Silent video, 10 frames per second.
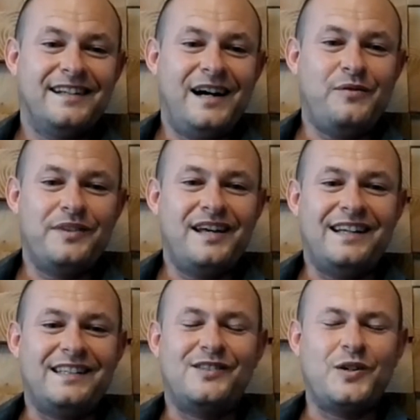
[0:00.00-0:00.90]
Now,
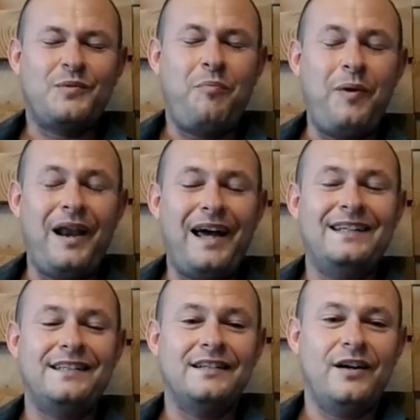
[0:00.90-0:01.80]
that's just
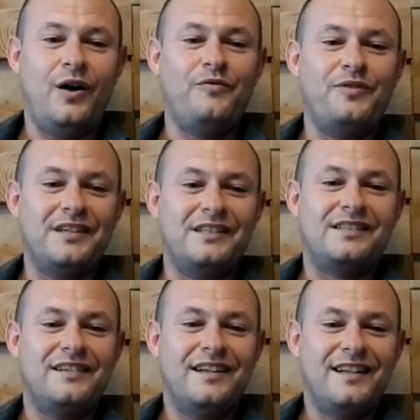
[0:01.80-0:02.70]
blatant,
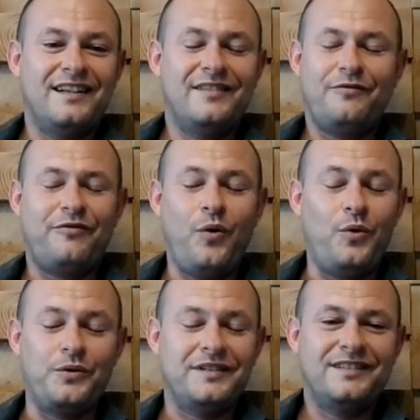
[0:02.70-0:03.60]
obvious
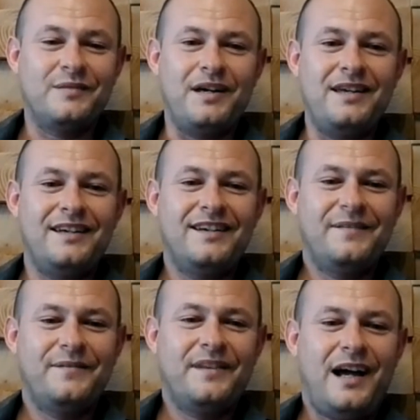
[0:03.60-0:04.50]
fraud to me.
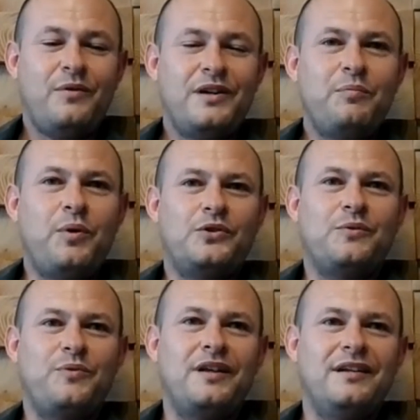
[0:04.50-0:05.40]
How can you put
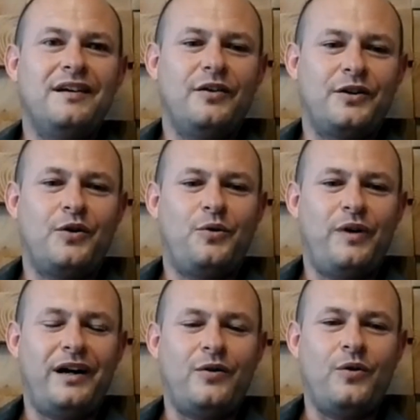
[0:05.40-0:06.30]
something on a
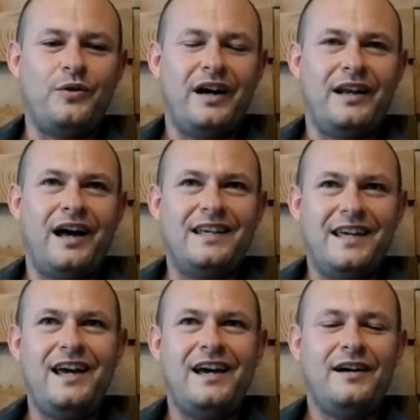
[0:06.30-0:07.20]
court record and
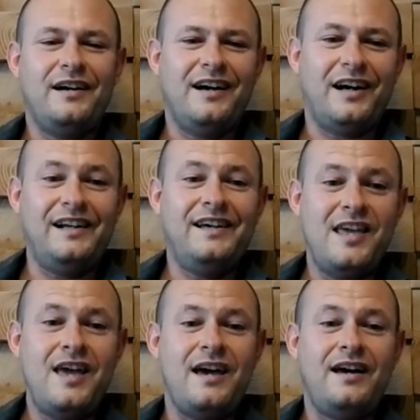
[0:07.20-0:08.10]
a clear
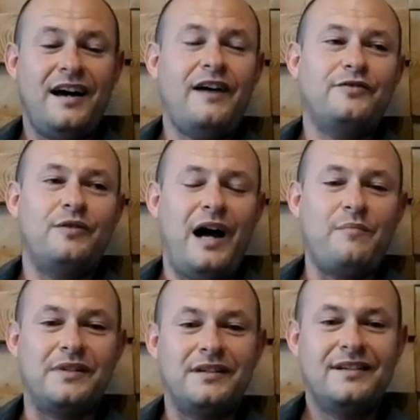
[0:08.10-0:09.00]
year after it
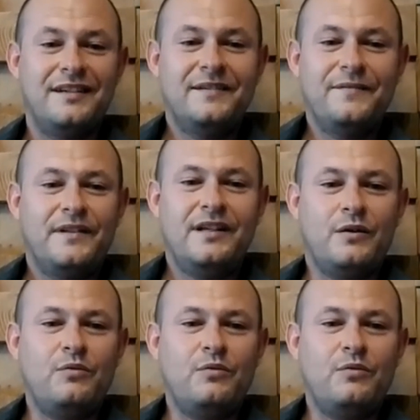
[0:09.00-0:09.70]
happened? You know,